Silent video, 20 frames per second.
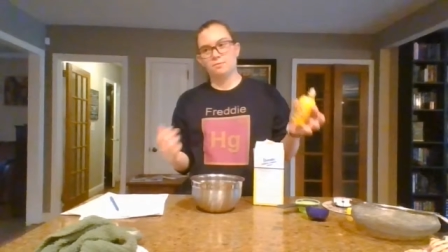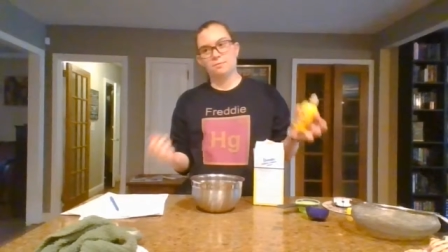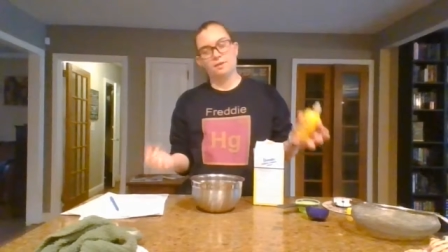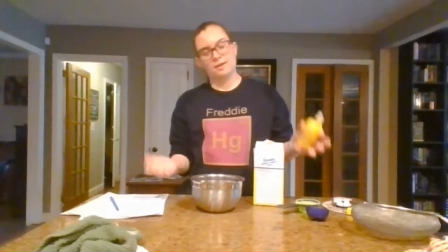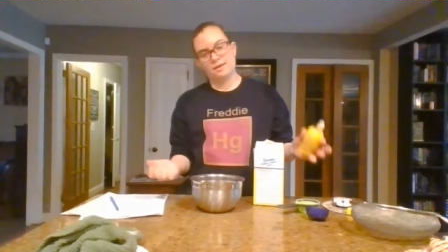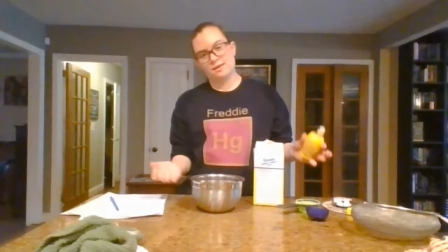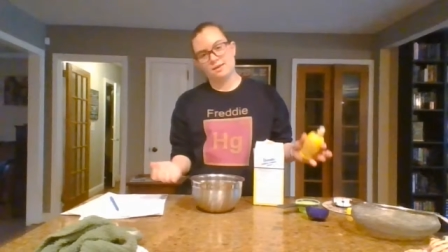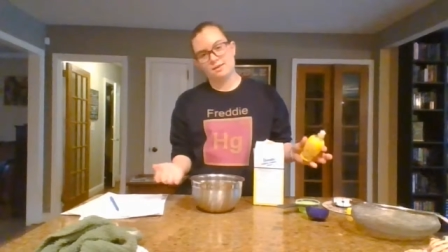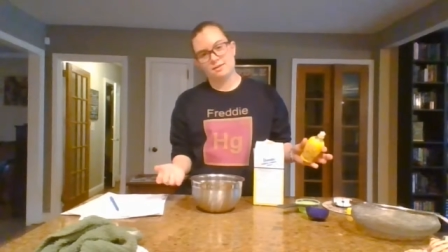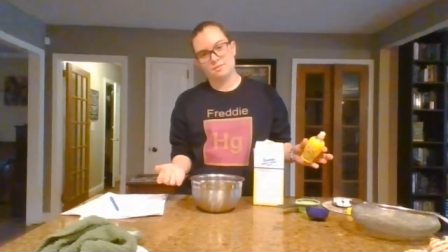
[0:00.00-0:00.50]

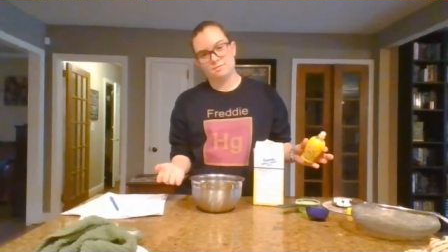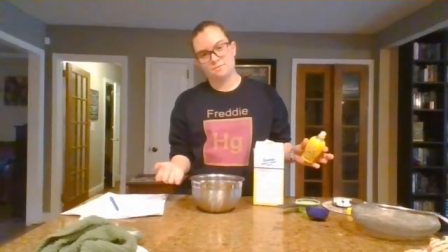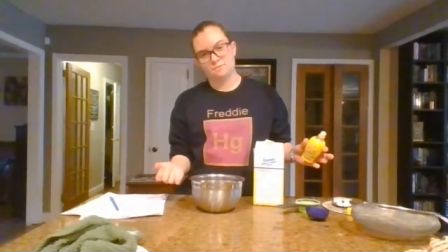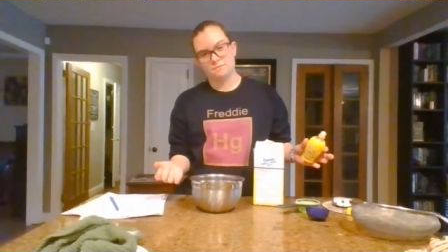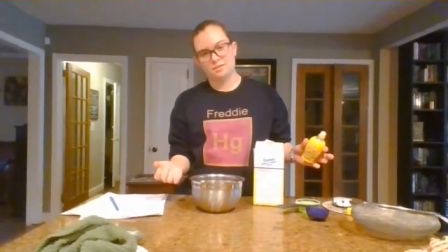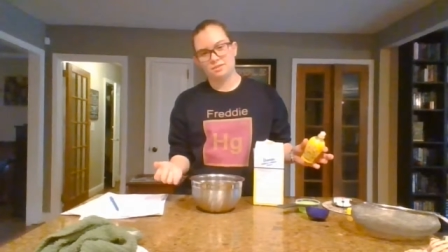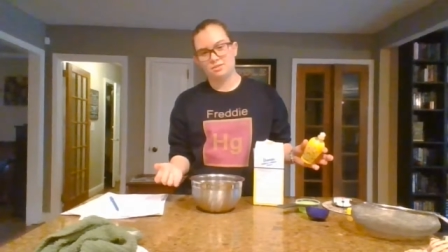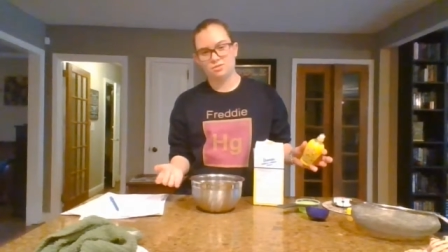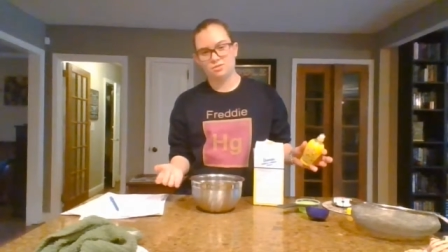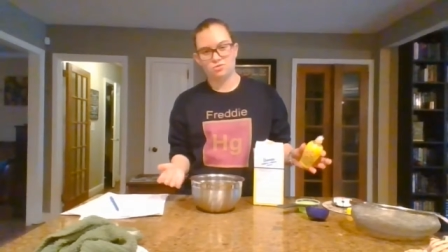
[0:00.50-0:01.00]

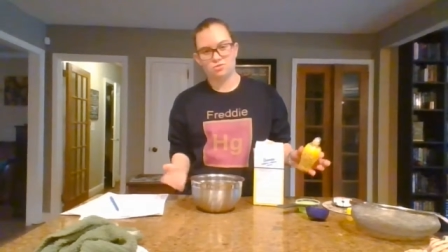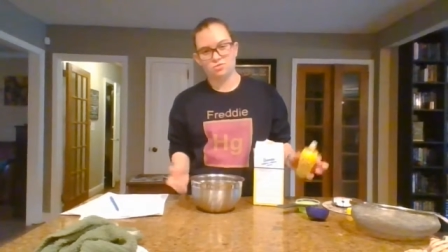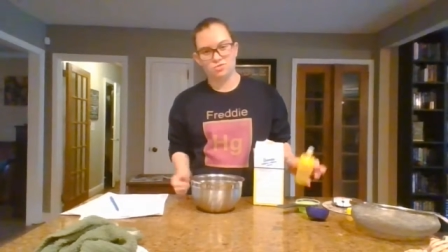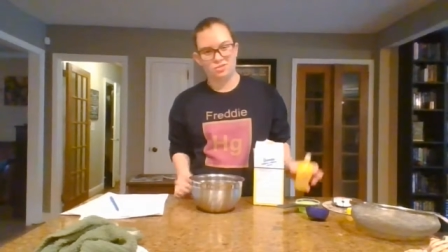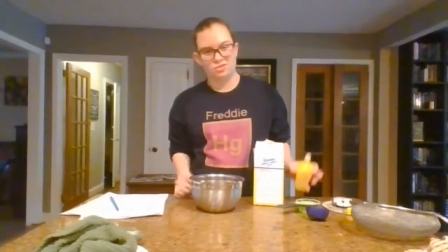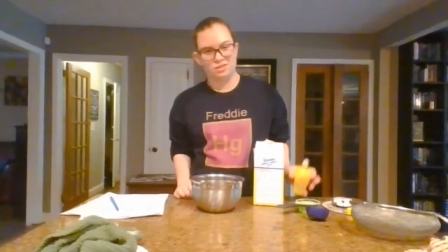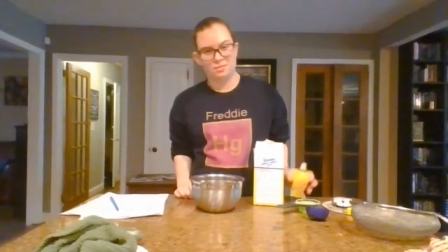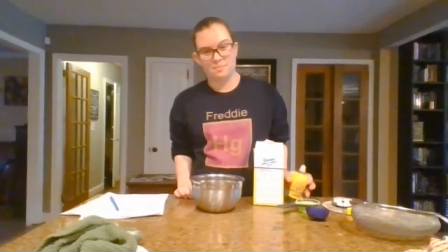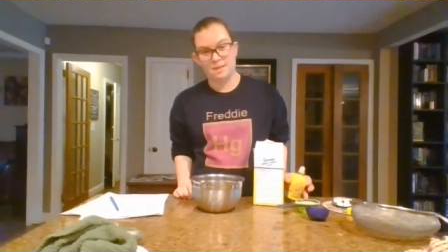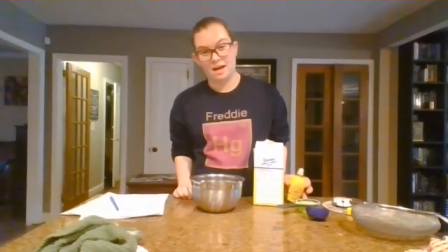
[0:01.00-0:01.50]
and it doesn't
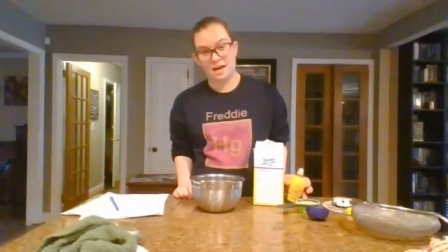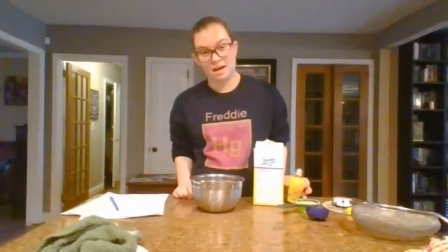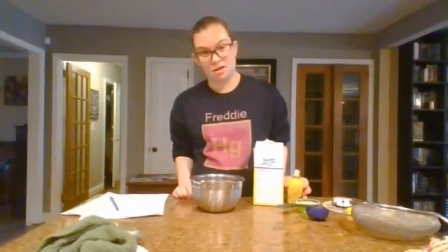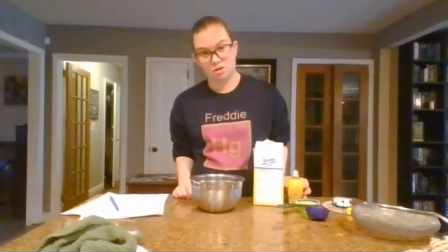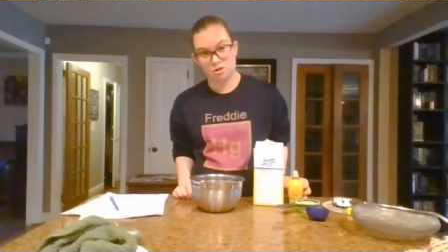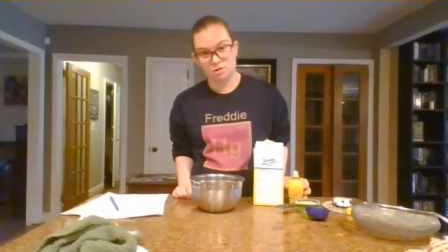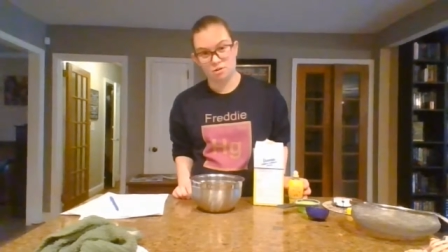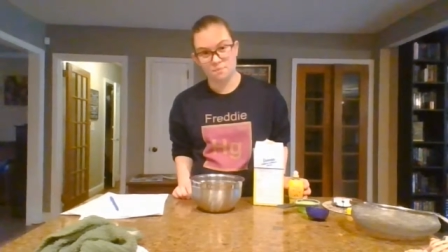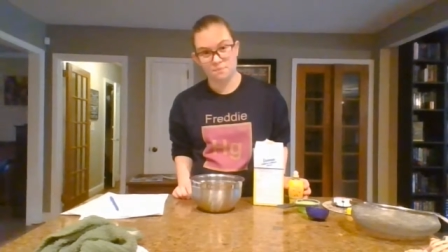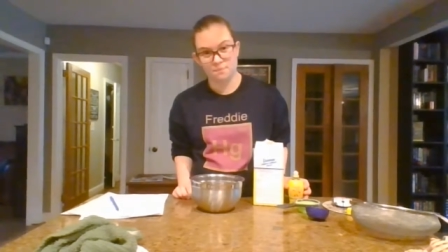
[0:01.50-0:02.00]
really
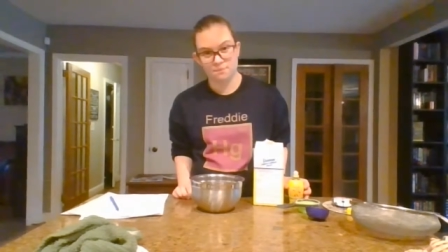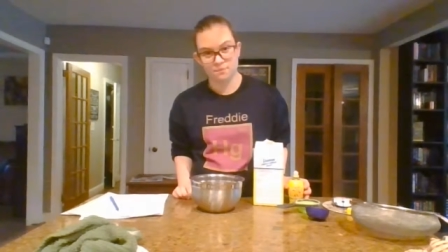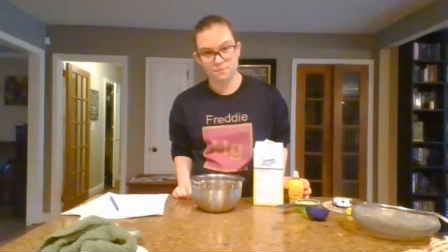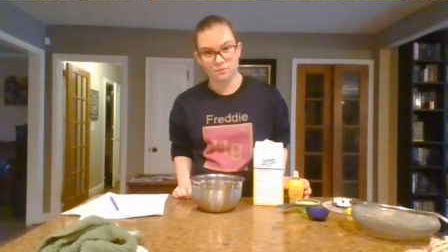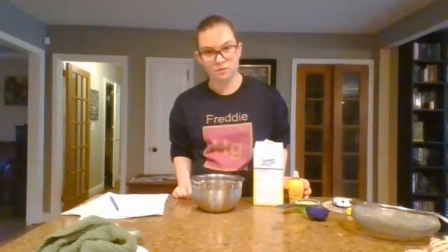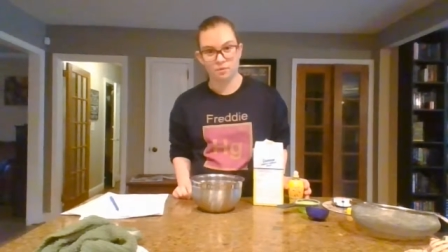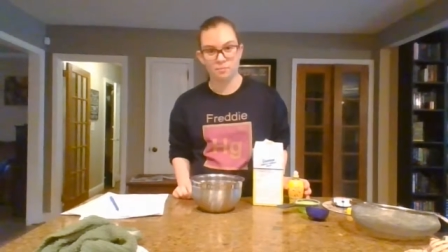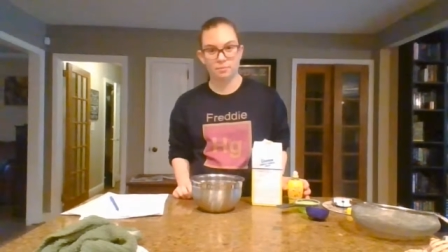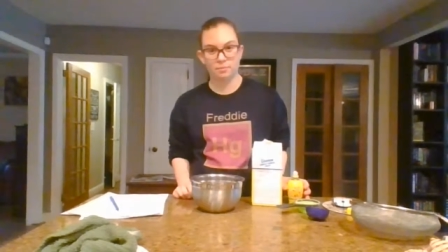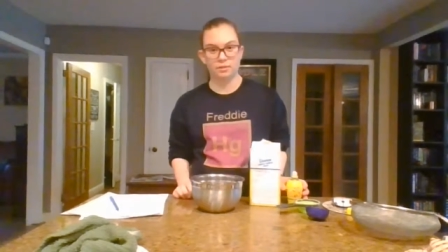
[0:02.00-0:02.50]
matter,
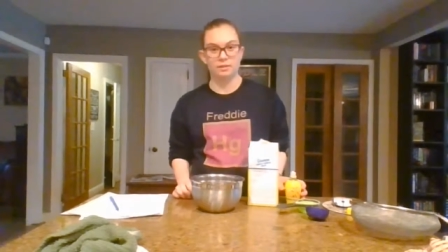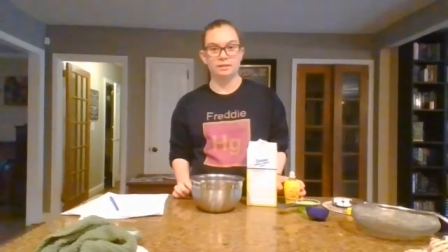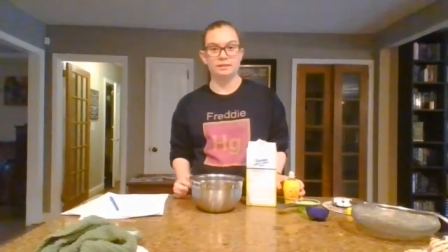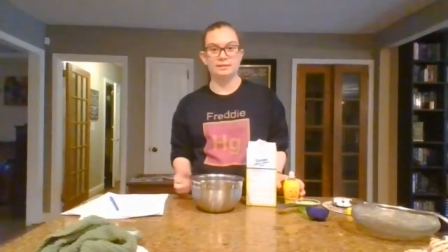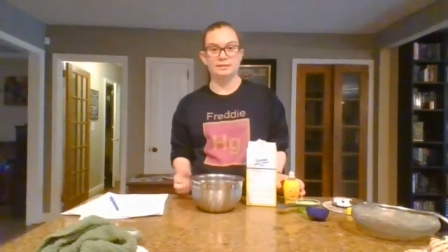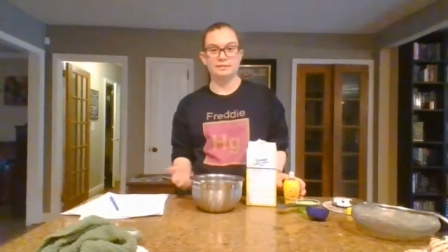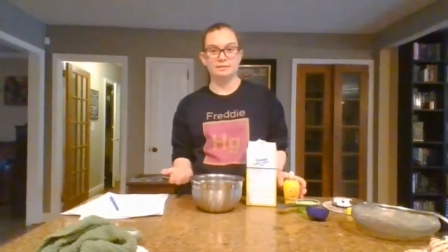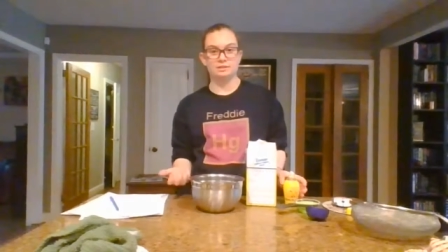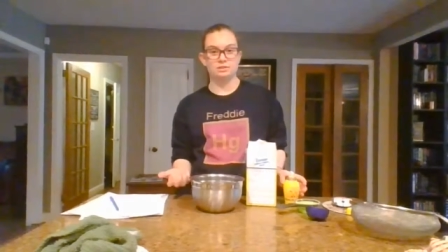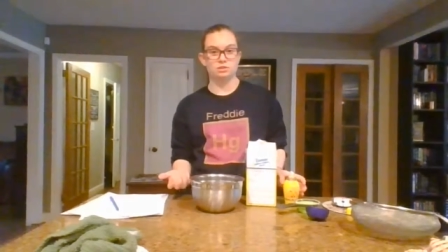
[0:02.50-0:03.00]

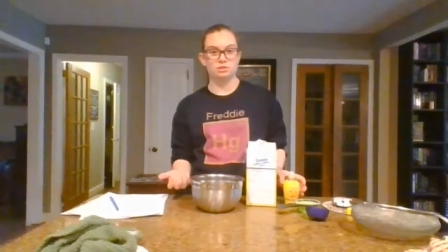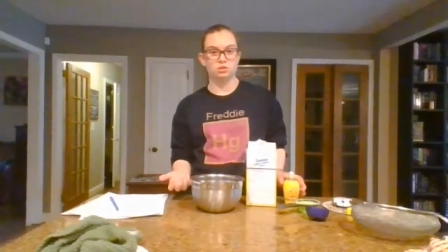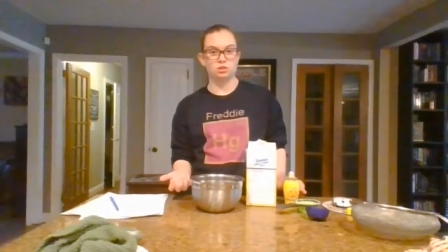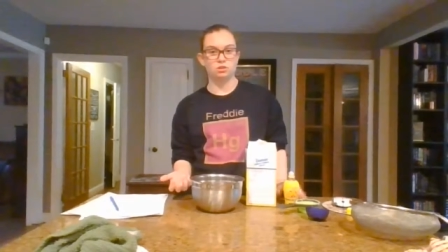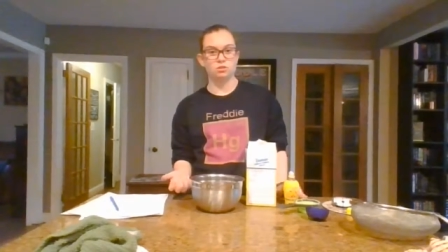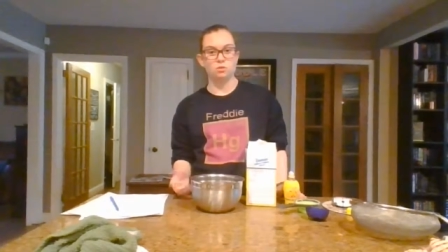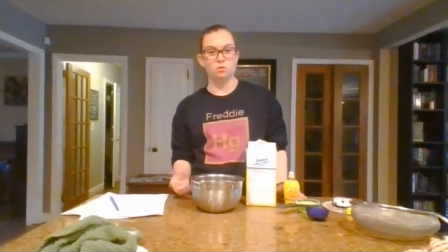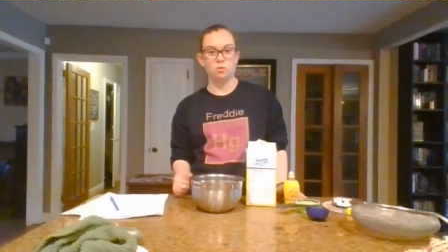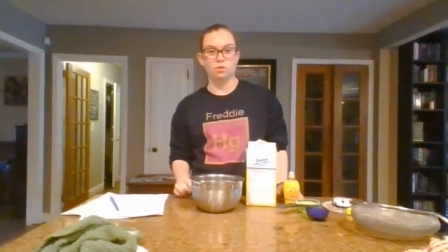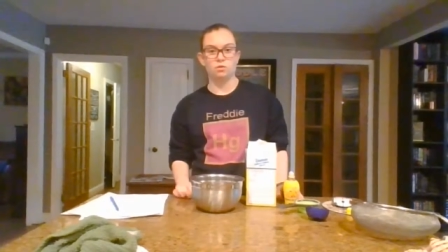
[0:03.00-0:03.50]
but you're
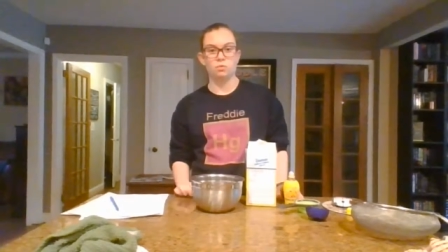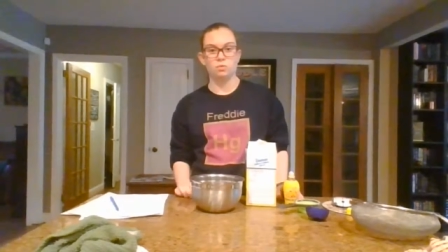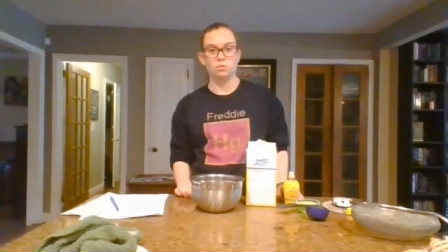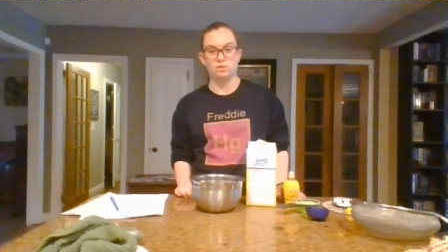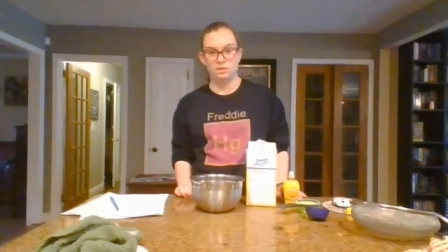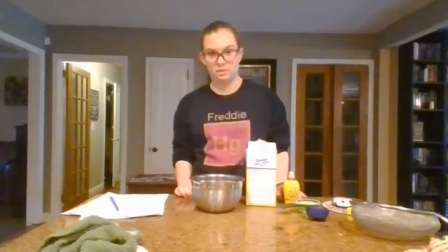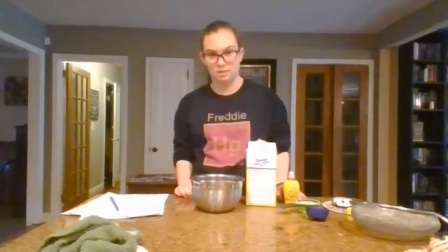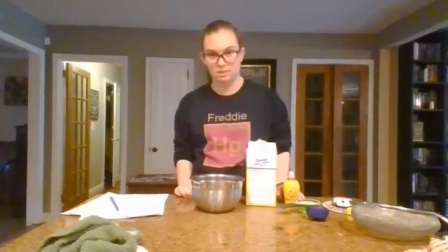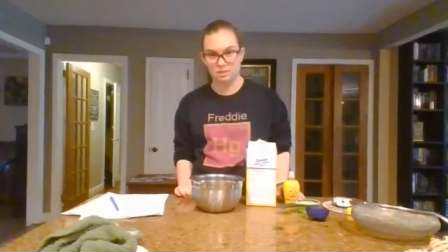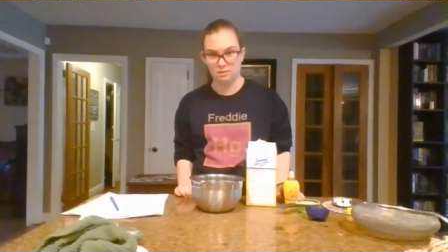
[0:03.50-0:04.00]
gonna wanna
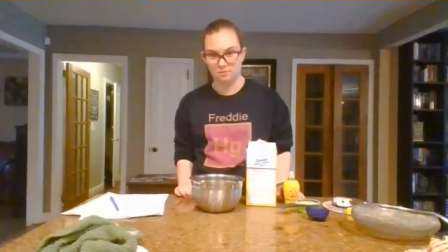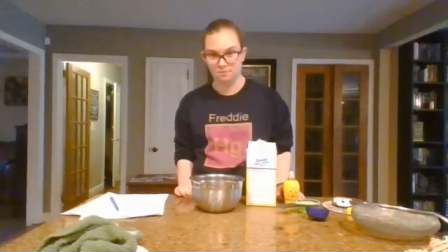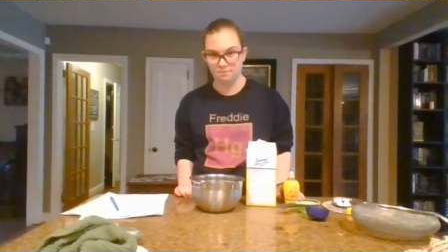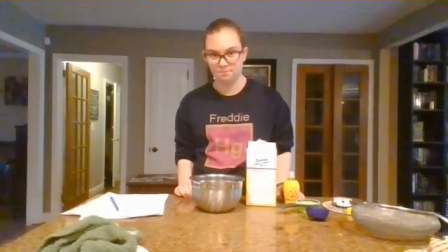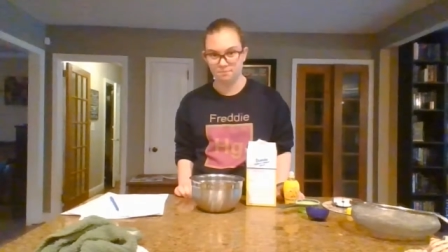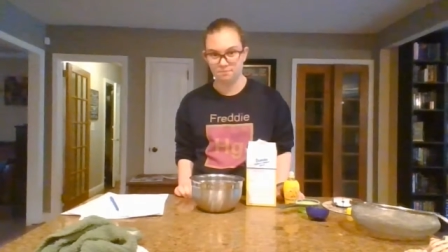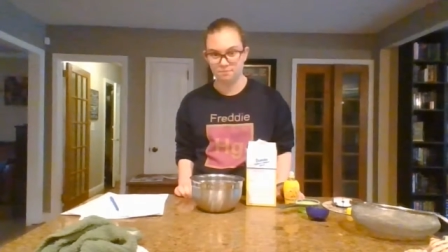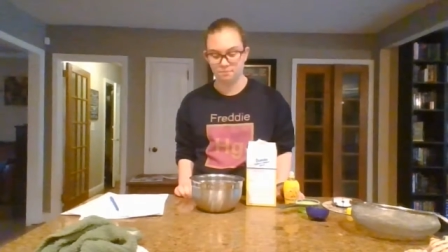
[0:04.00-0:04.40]
whisk it.